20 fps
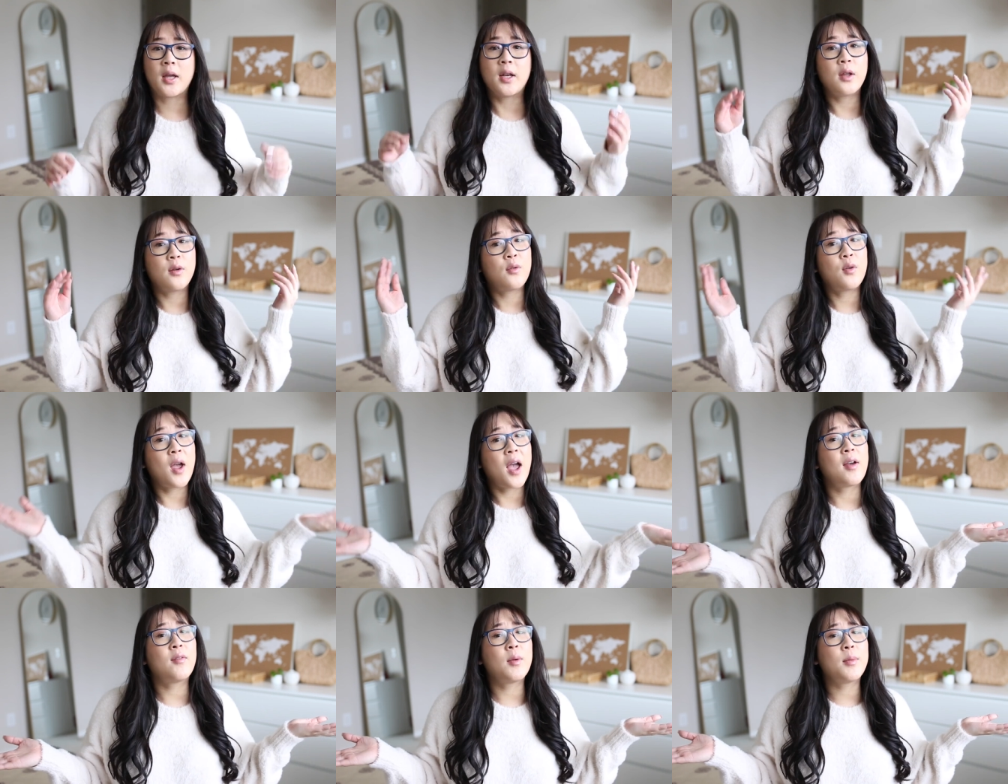And if
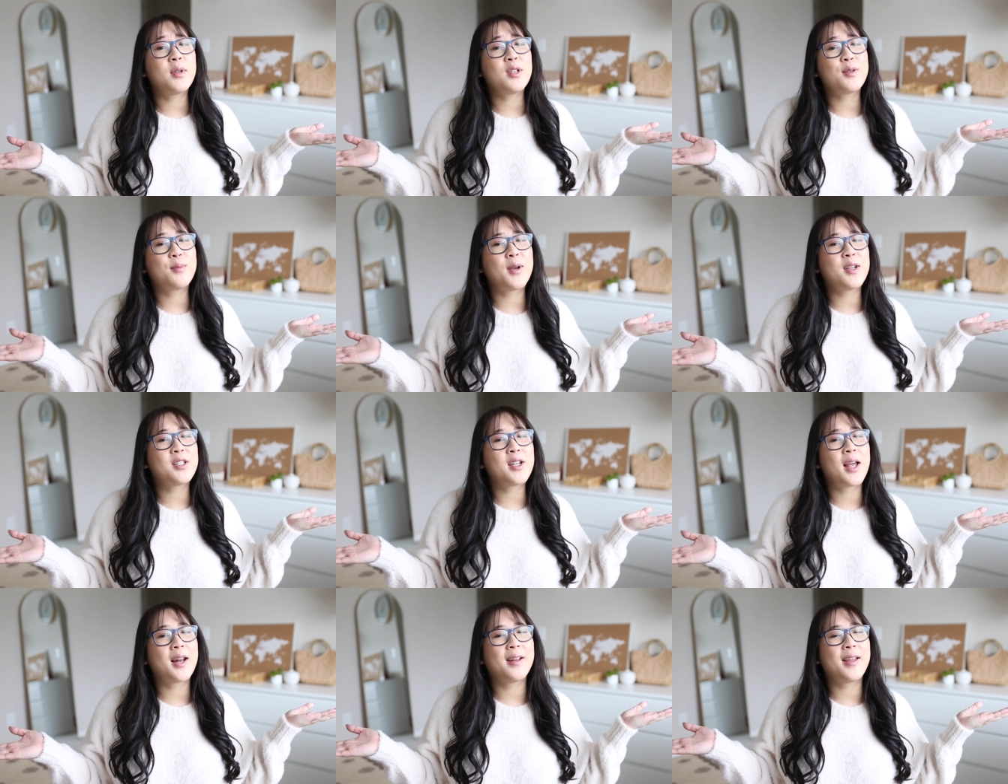you haven't been to my
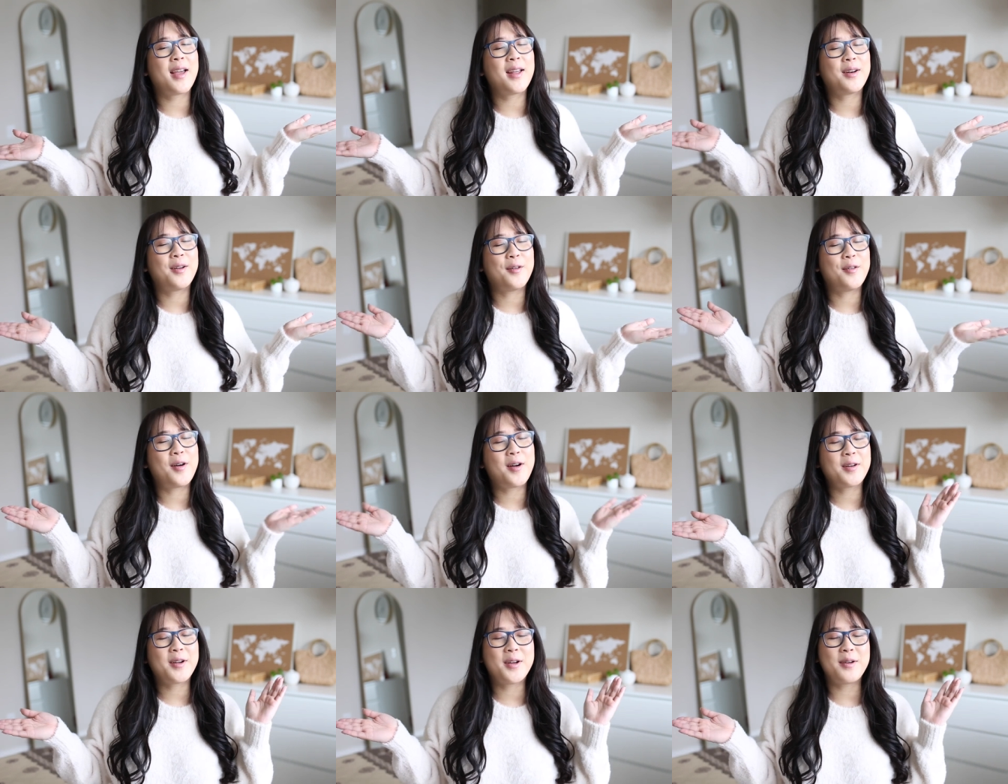channel yet,
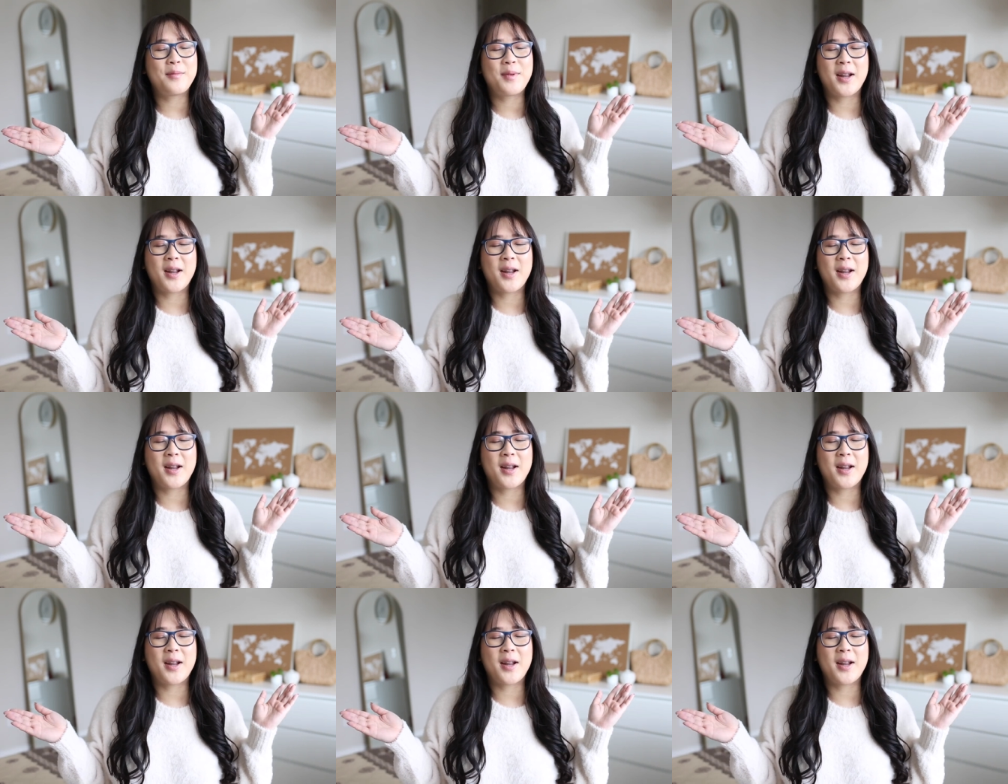welcome.